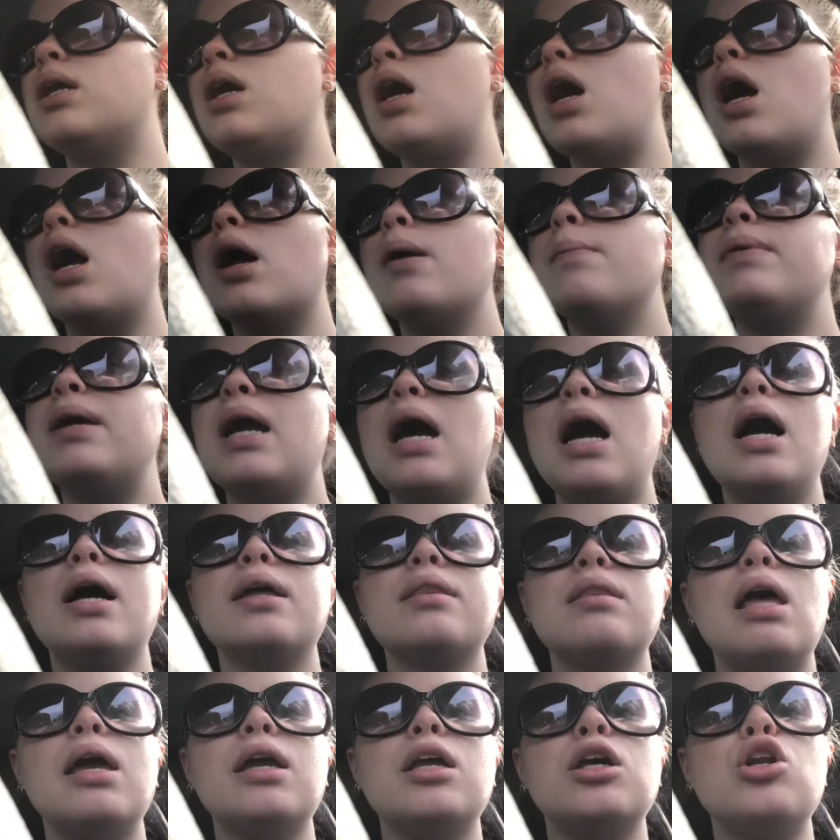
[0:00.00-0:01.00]
I'm
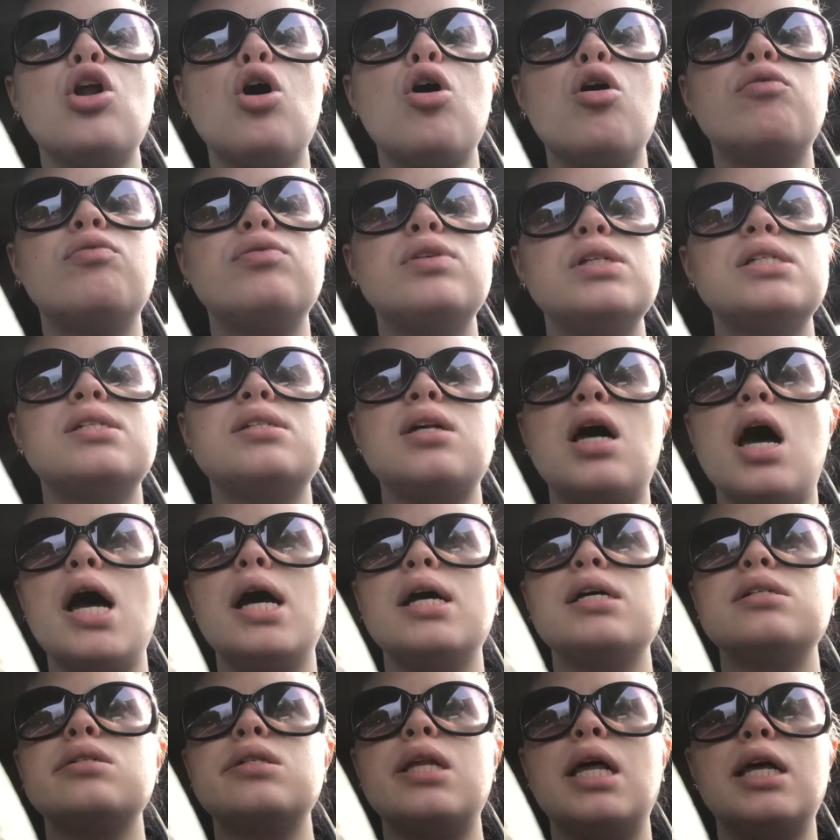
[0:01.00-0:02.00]
behind like an
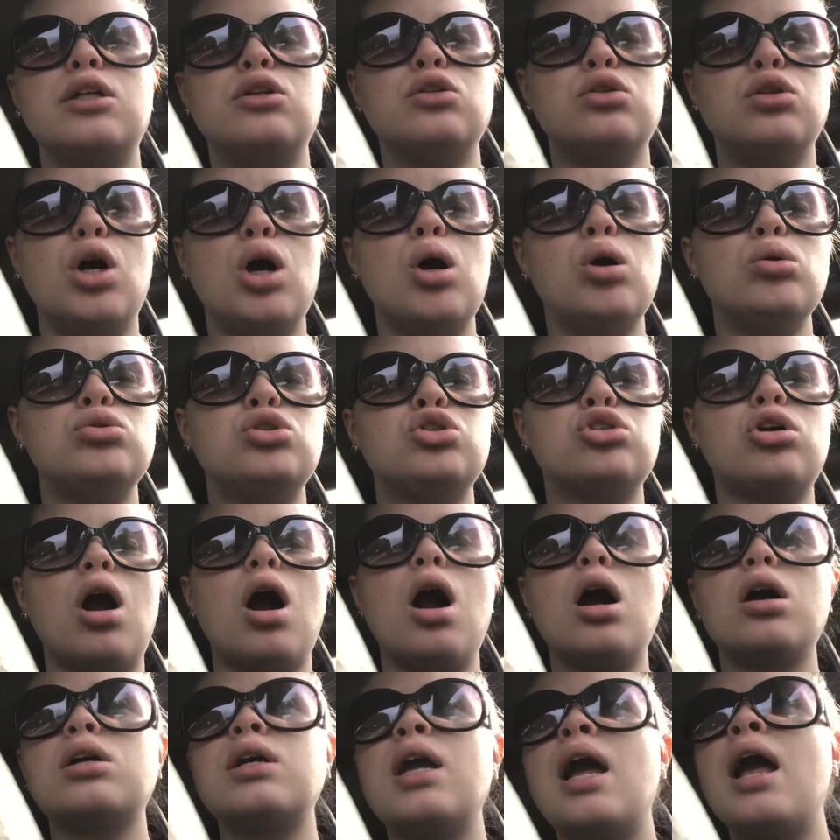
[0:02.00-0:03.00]
oversized like load
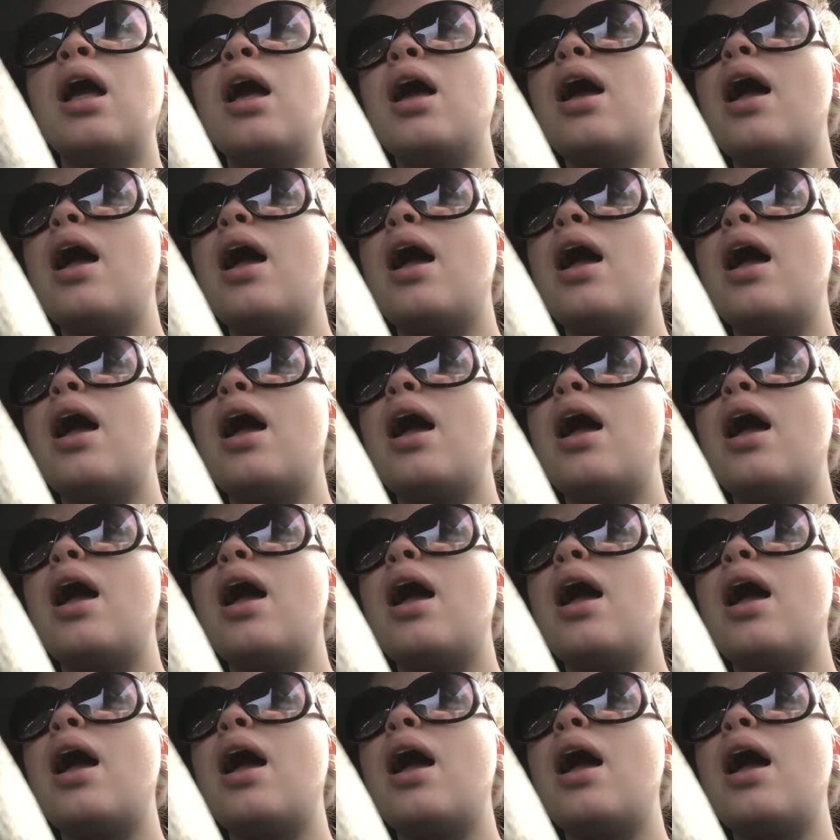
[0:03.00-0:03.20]
truck